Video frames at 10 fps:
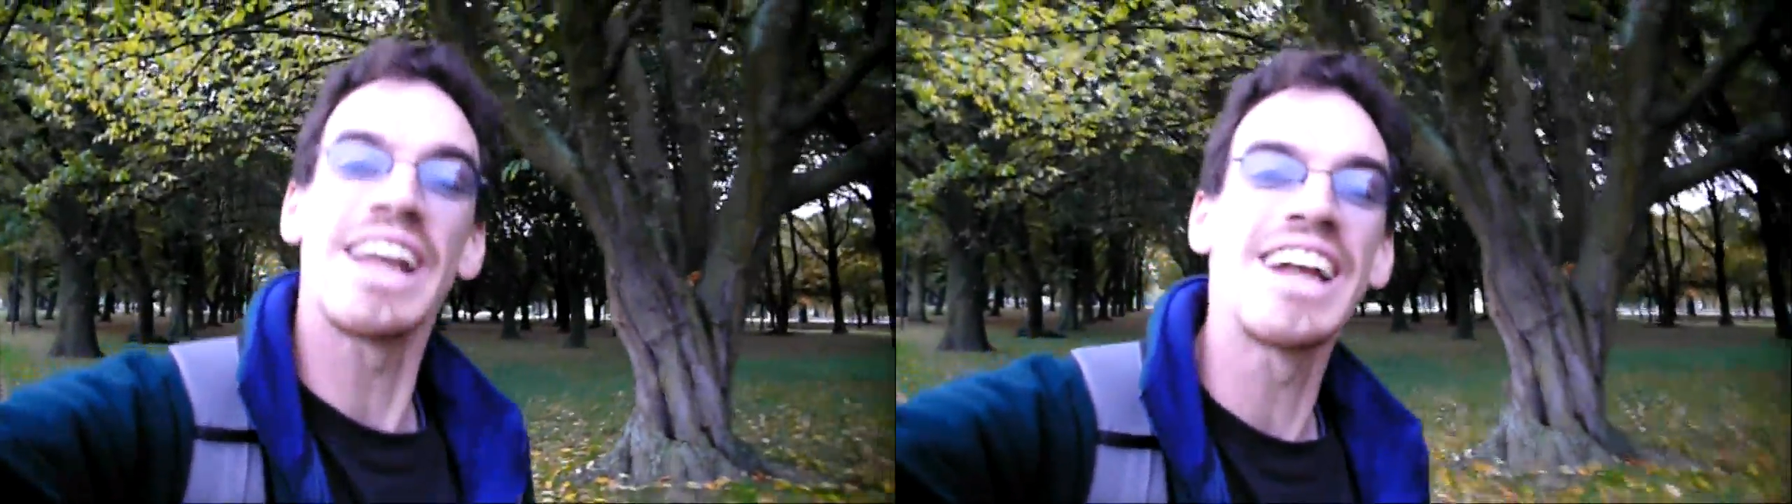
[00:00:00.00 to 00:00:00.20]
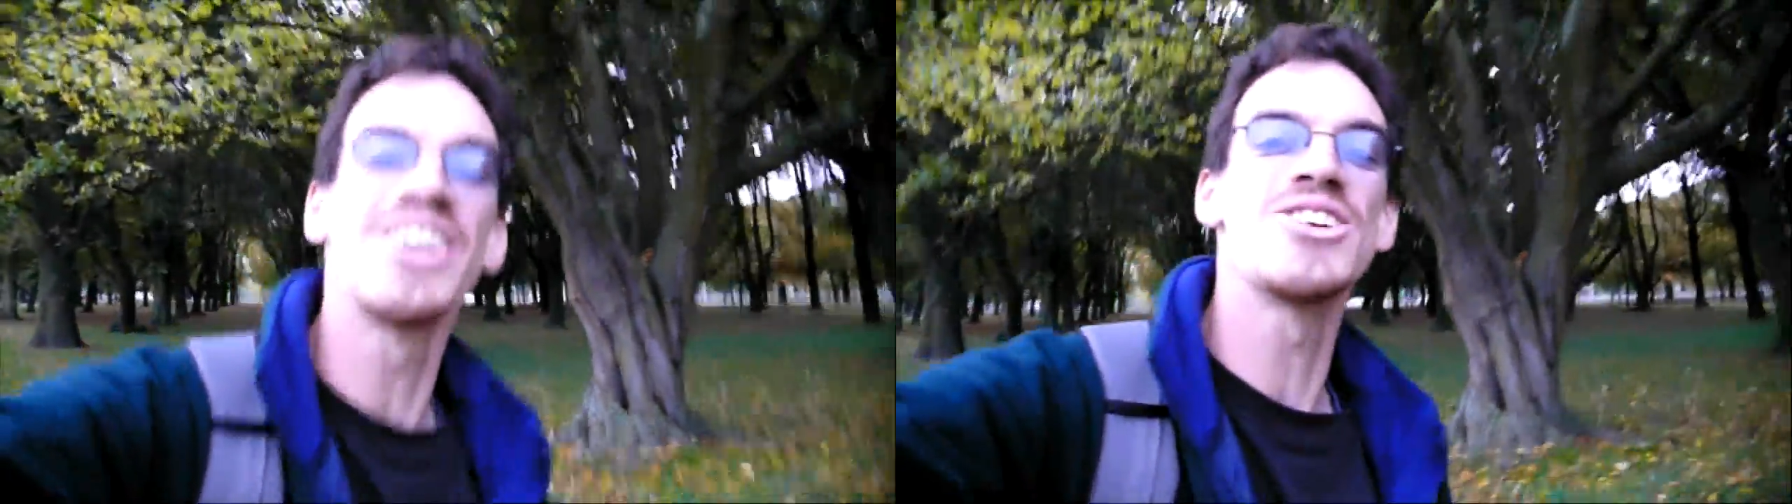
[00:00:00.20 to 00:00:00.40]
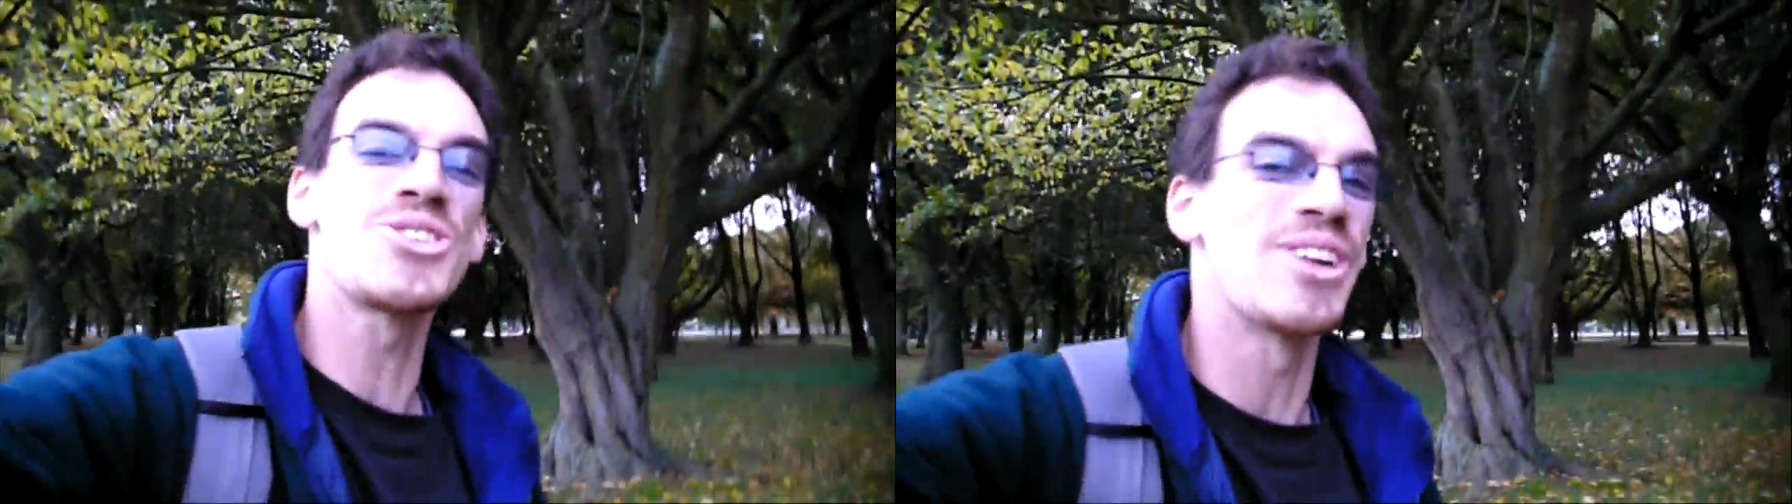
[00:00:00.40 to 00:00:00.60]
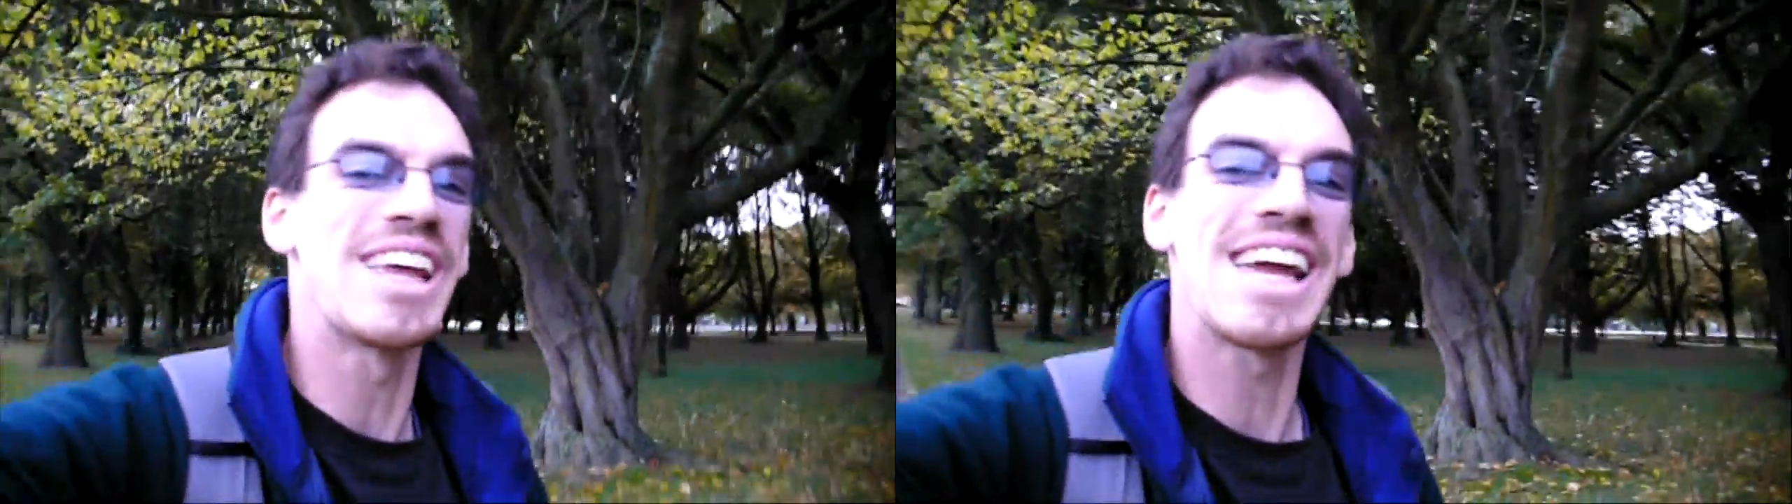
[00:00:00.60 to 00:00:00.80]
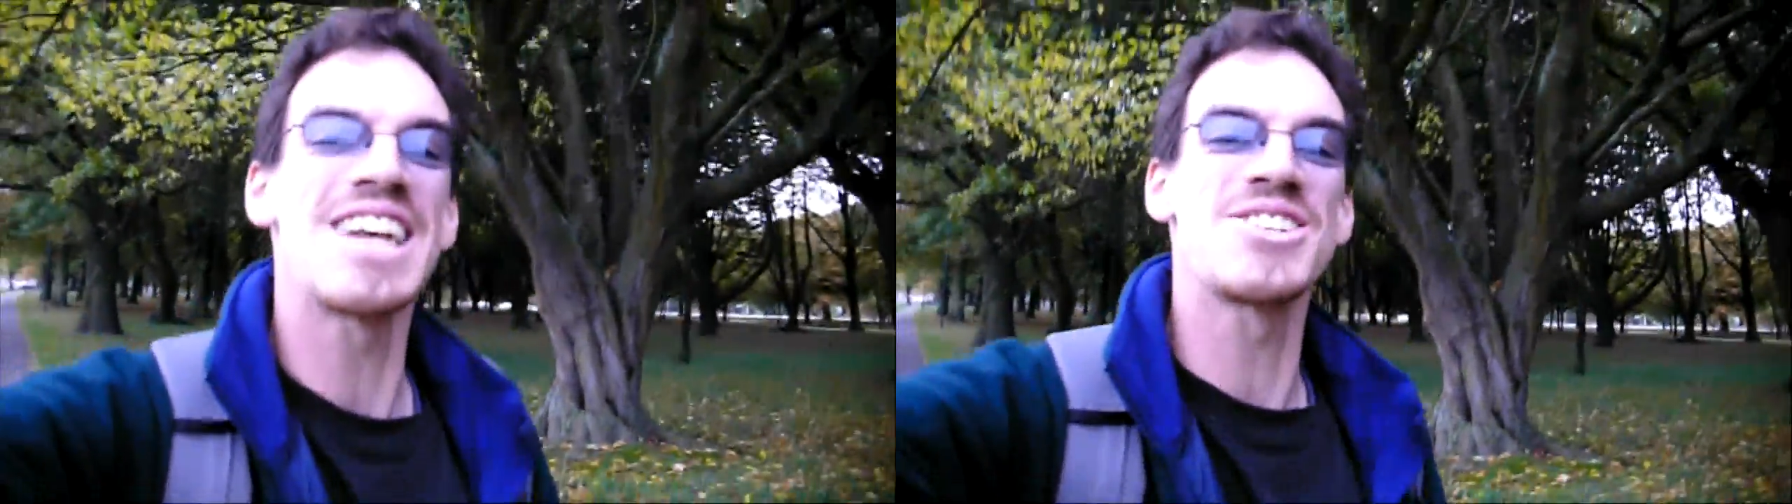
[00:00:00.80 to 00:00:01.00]
unusual and the
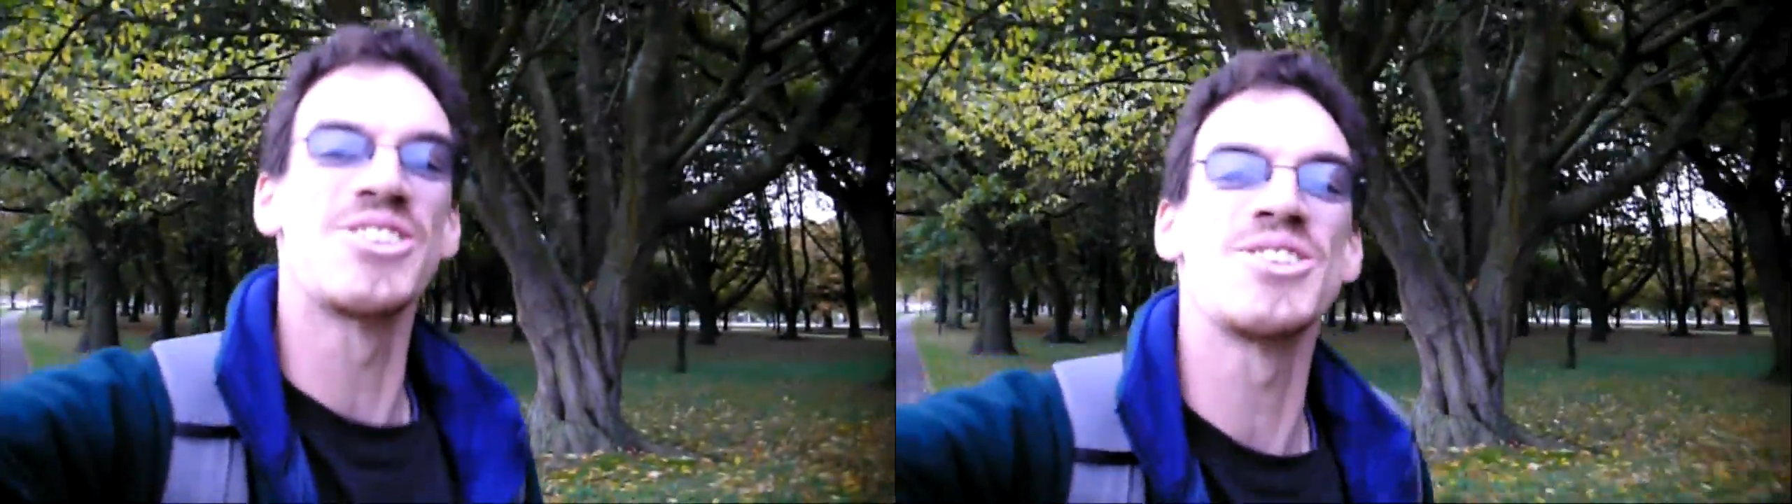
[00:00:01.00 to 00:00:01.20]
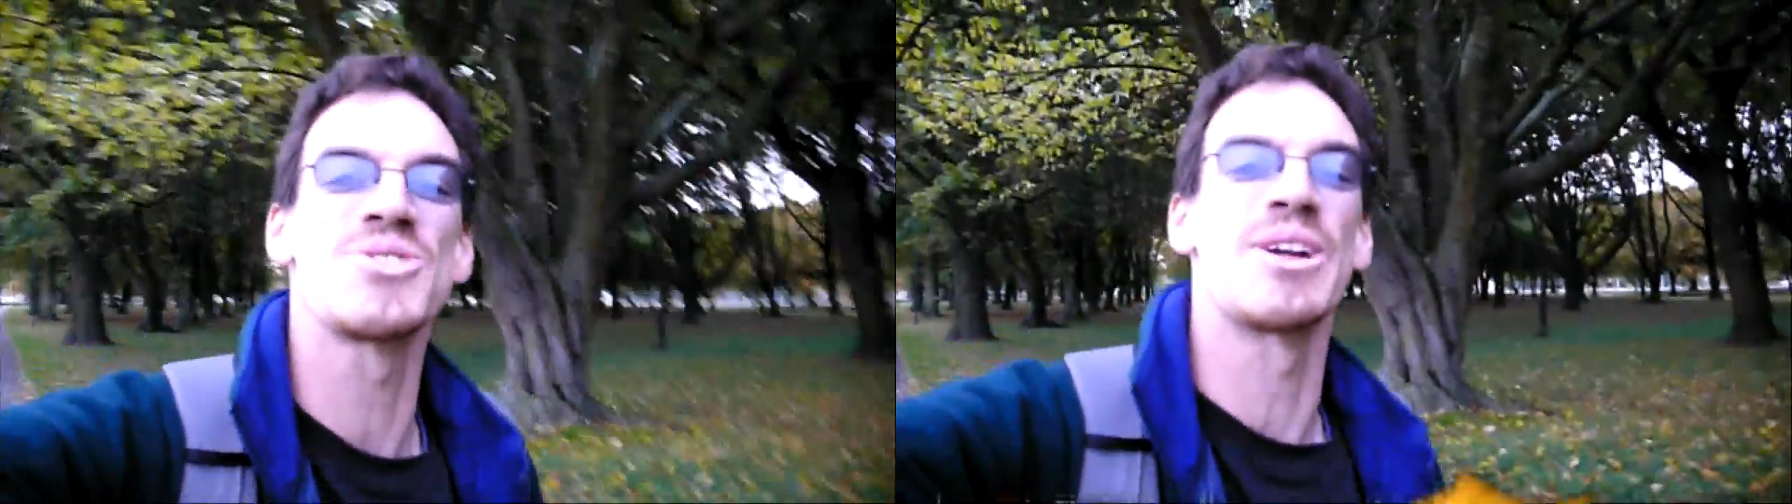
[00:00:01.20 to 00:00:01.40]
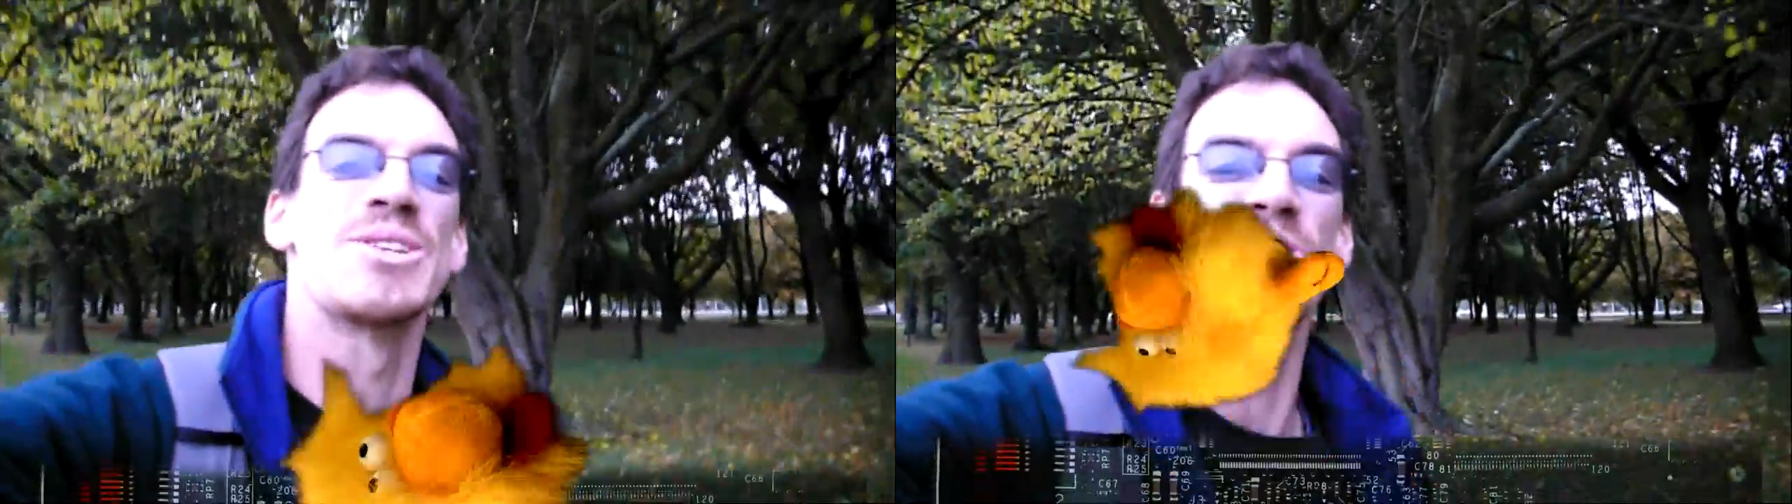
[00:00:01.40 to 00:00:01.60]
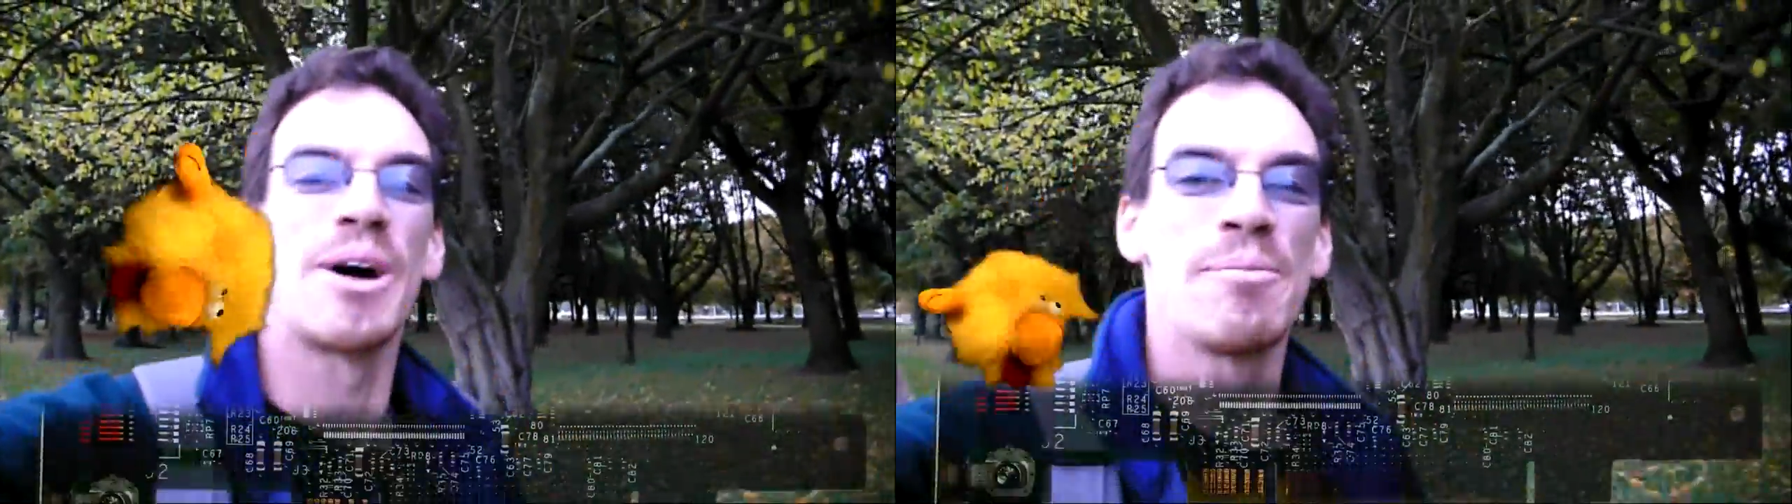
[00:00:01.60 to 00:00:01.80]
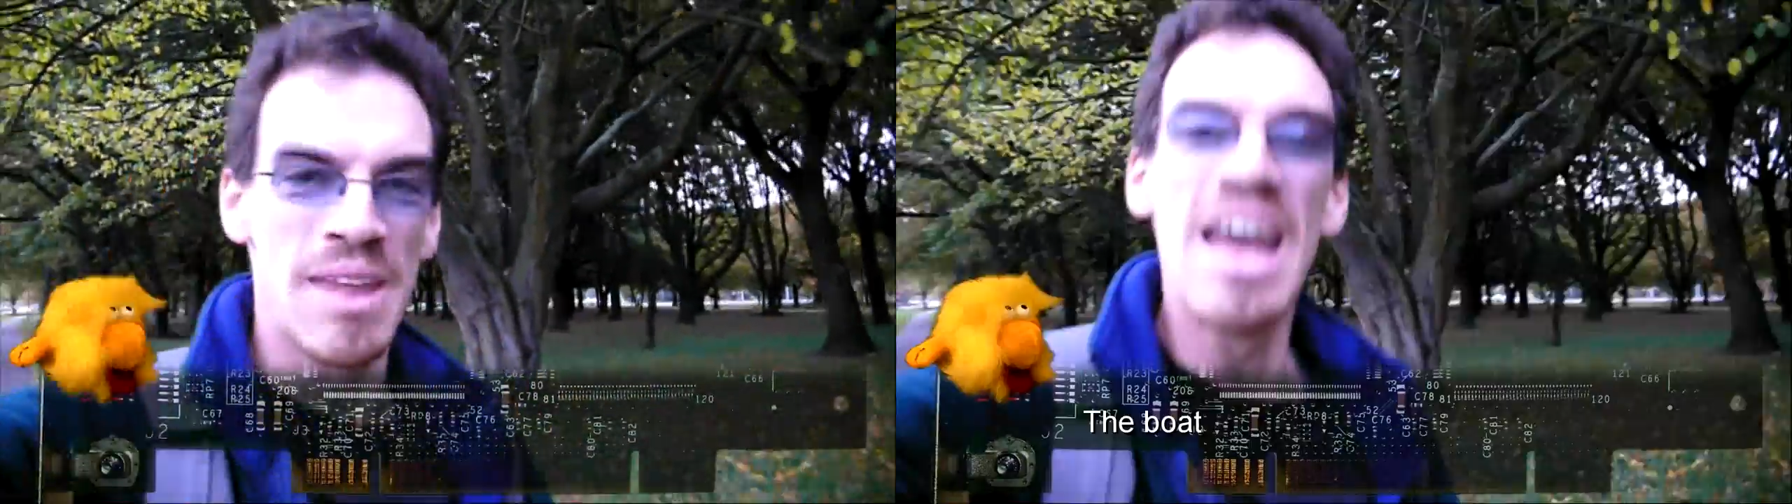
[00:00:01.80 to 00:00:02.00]
occasional useful one as well.